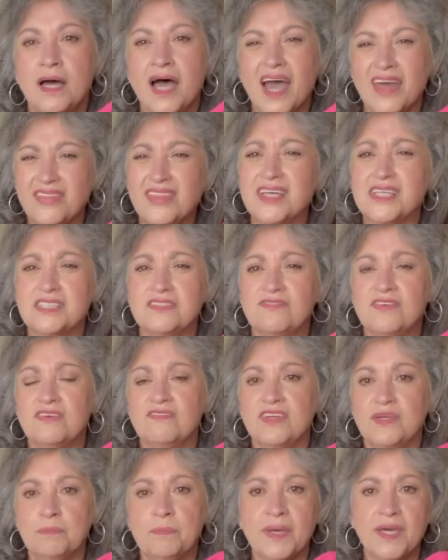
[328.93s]
I think it's
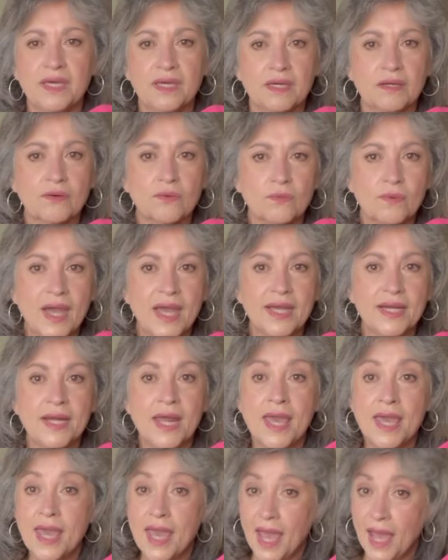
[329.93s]
vivid pink, right?
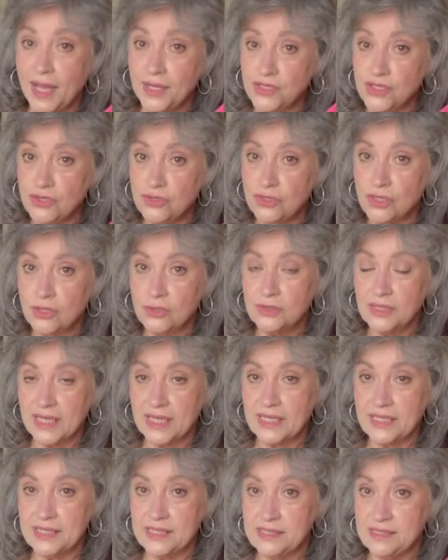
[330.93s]
And you know,
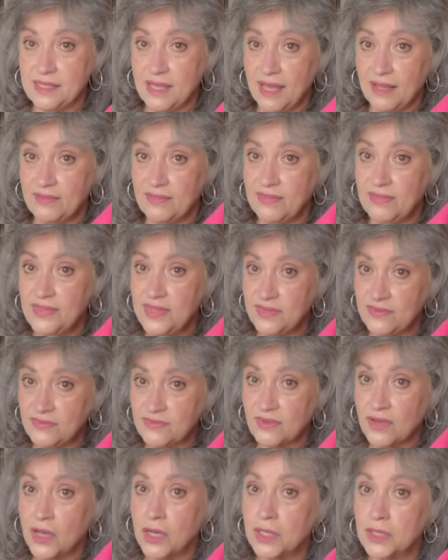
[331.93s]
ladies, that this
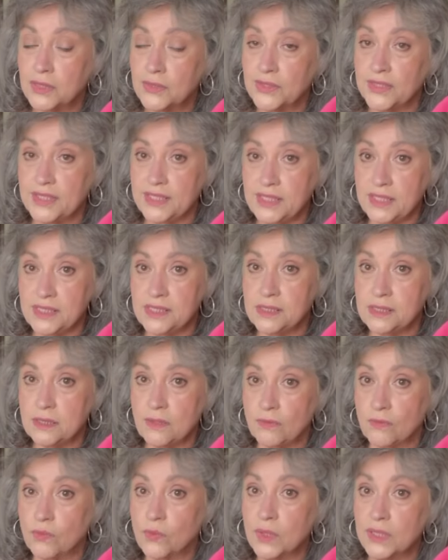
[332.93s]
color is
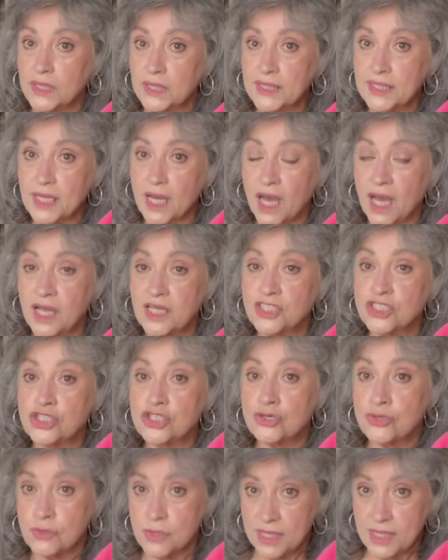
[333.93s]
really on
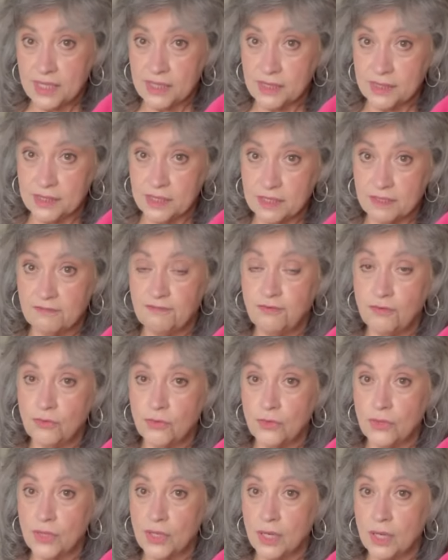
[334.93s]
trend
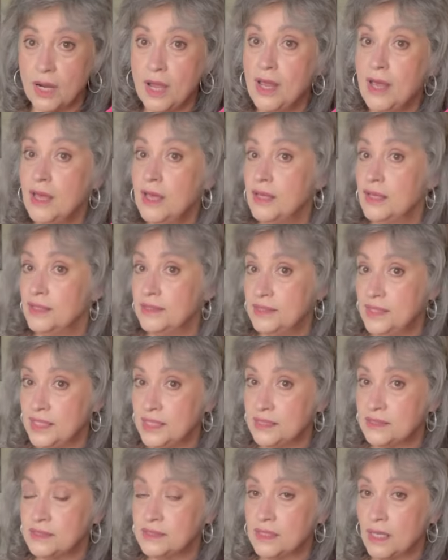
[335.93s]
for
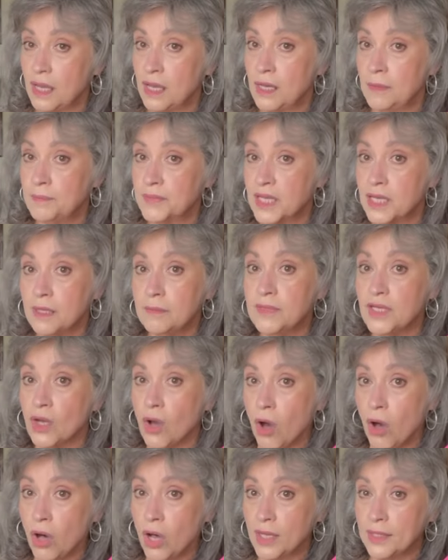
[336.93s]
this um, coming
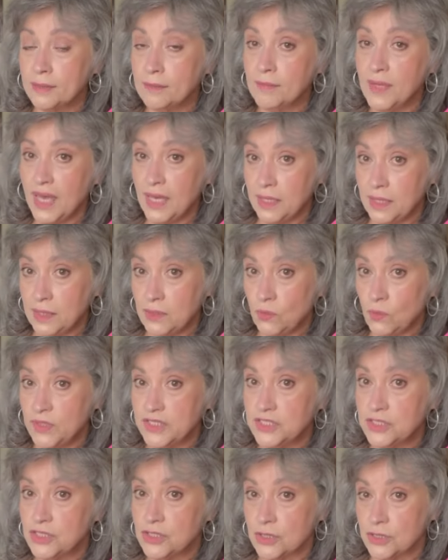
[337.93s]
autumn and
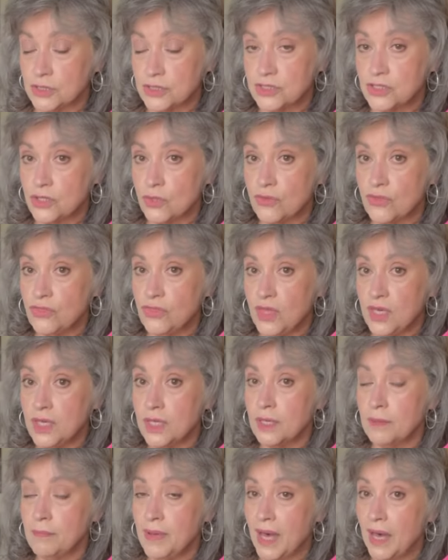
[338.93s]
winter. So think
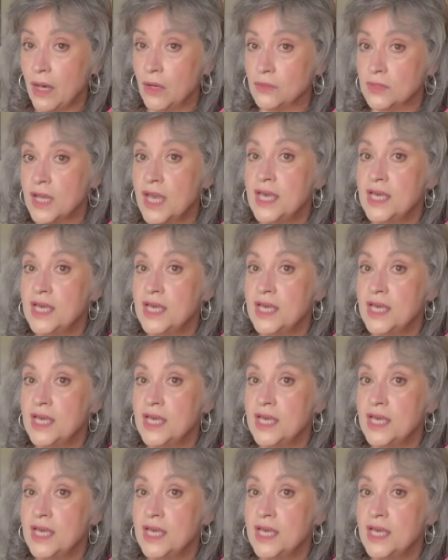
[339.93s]
about